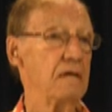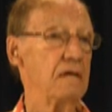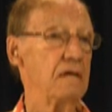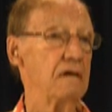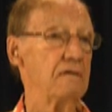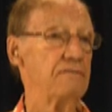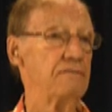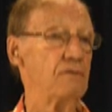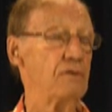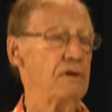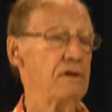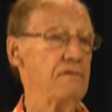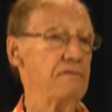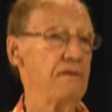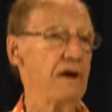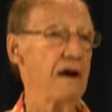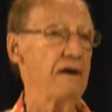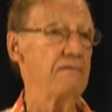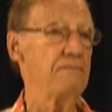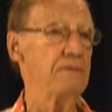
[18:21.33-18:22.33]
a
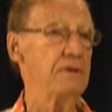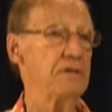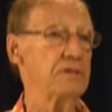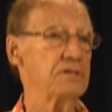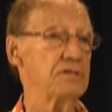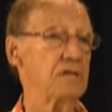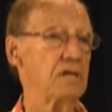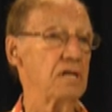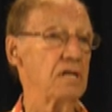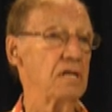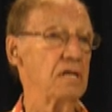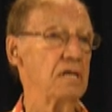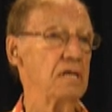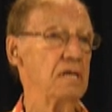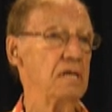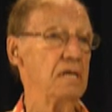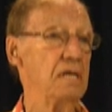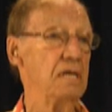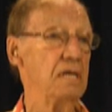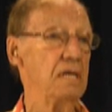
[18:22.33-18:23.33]
45 pistol,
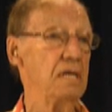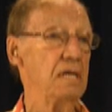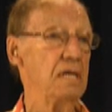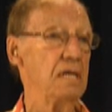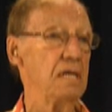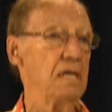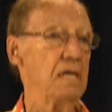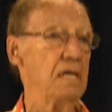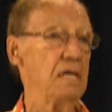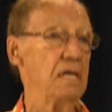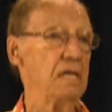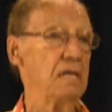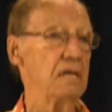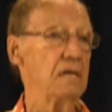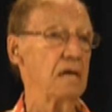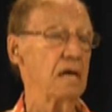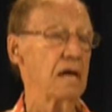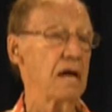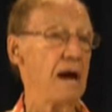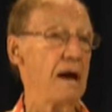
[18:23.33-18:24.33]
and
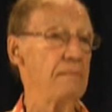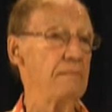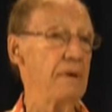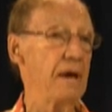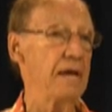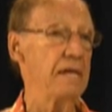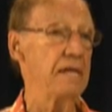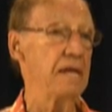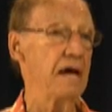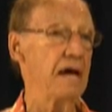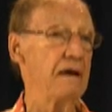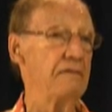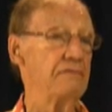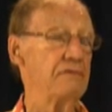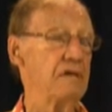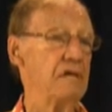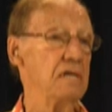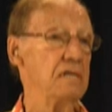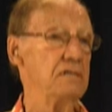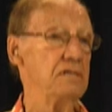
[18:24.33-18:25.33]
a combat knife.
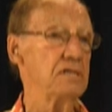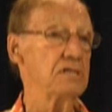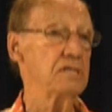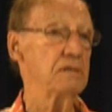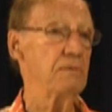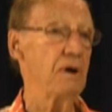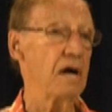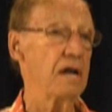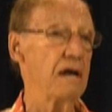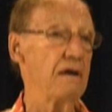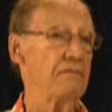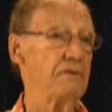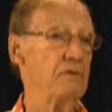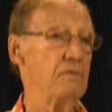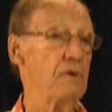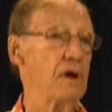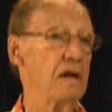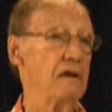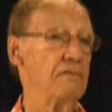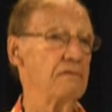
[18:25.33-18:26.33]
Just about every
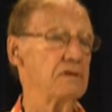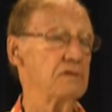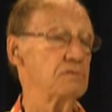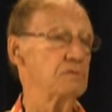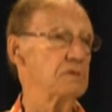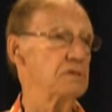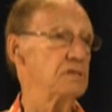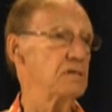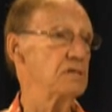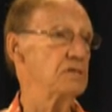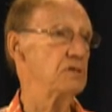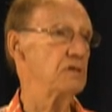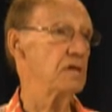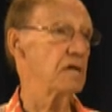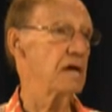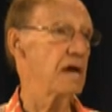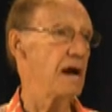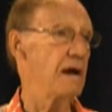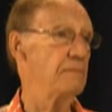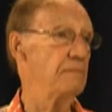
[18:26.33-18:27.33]
one of us was issued a
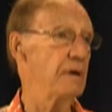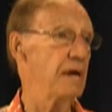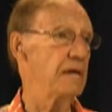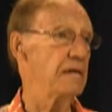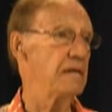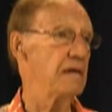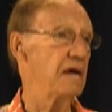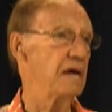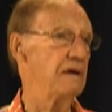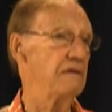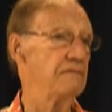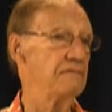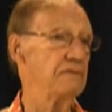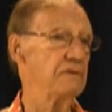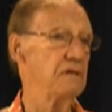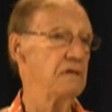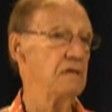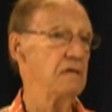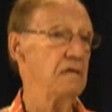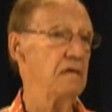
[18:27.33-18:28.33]
combat knife,
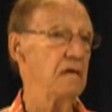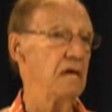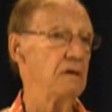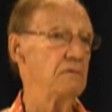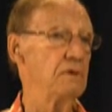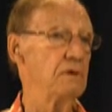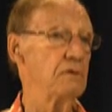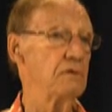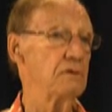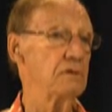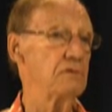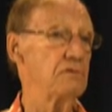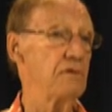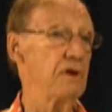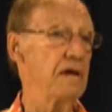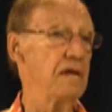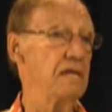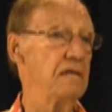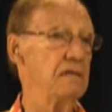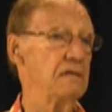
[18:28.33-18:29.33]
and we were
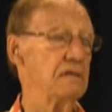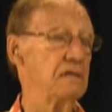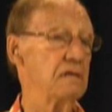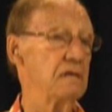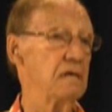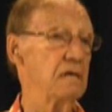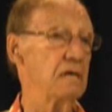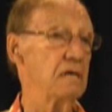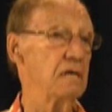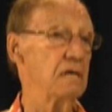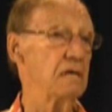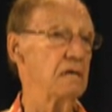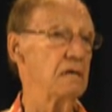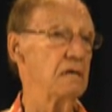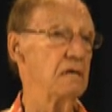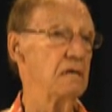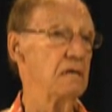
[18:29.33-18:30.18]
trained uh,